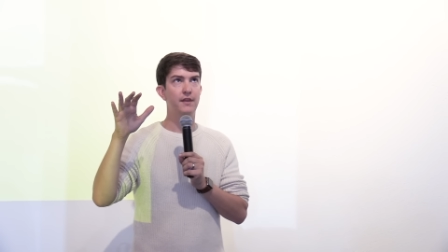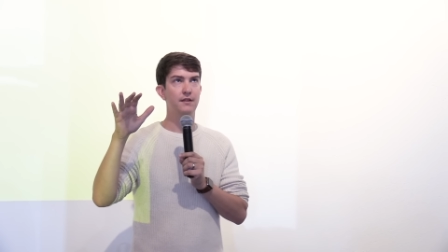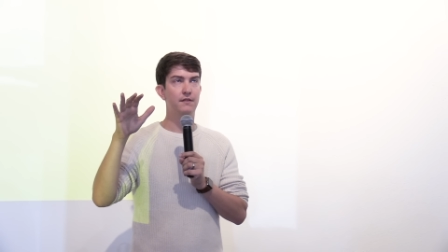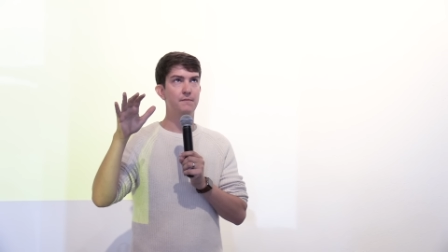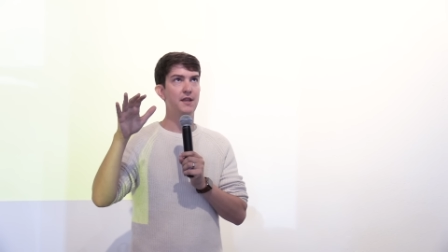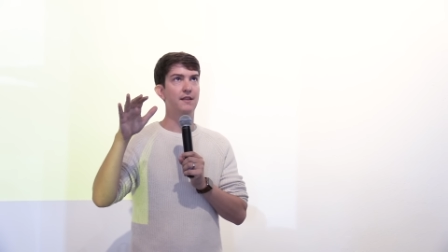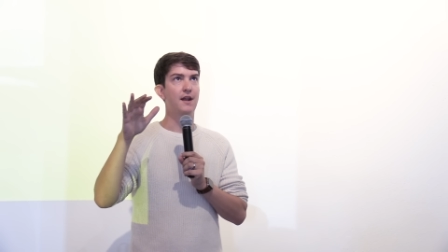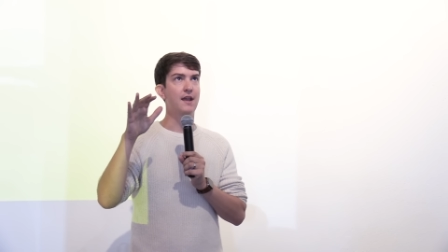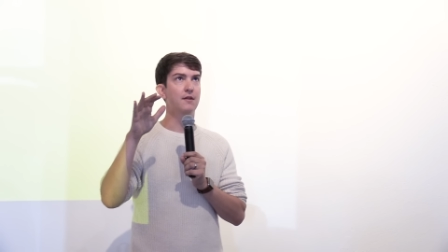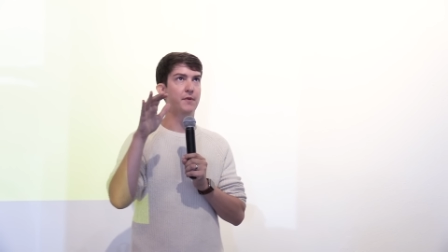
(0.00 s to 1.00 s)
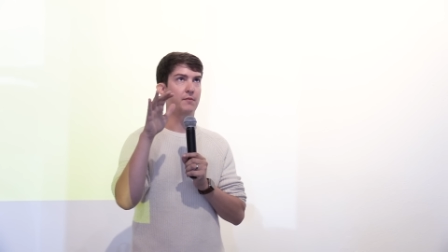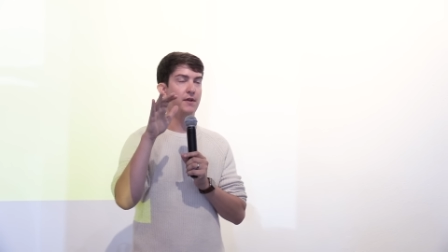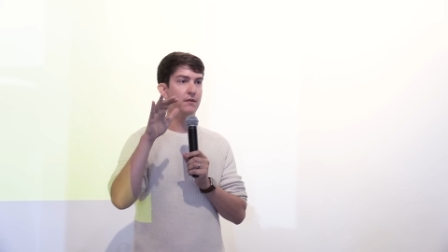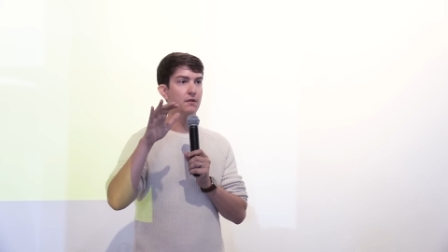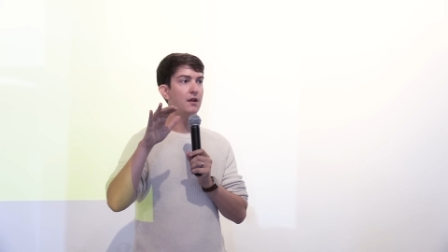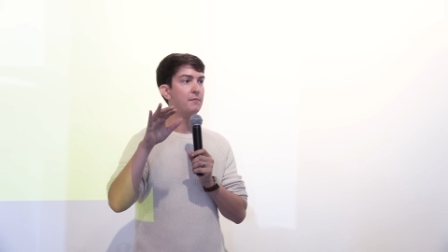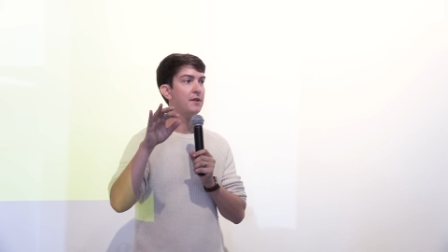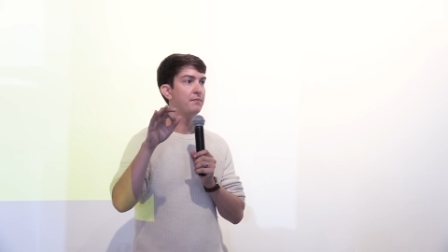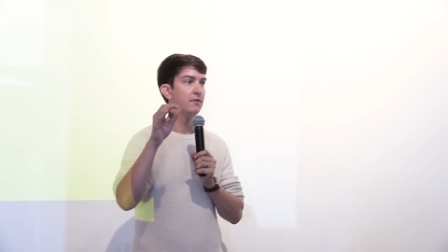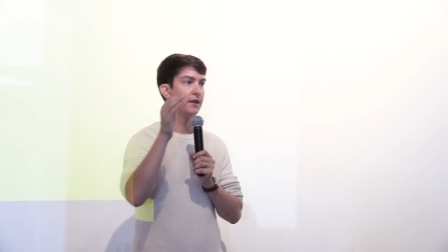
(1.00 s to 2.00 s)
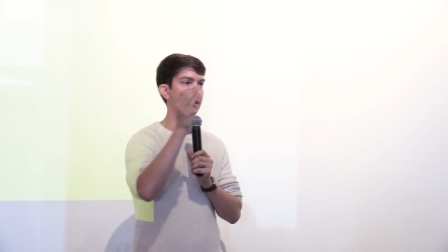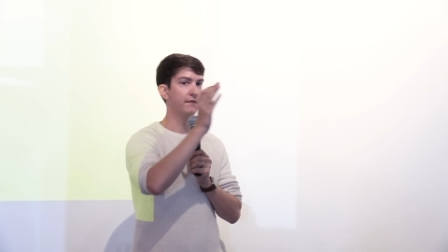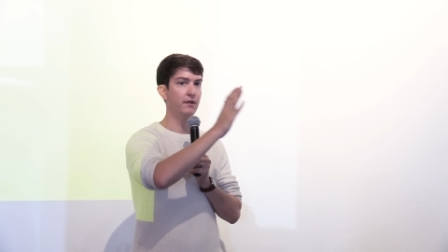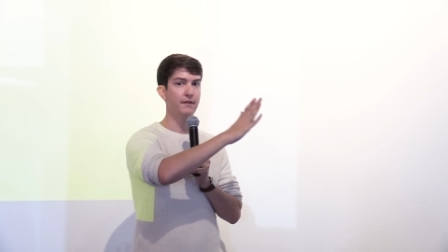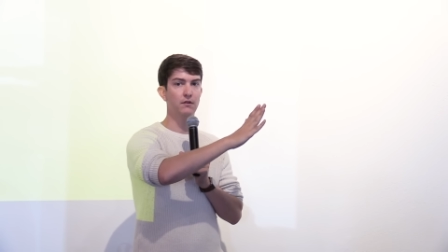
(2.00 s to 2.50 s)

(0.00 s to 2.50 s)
thing to me that I end up explaining to a lot of people is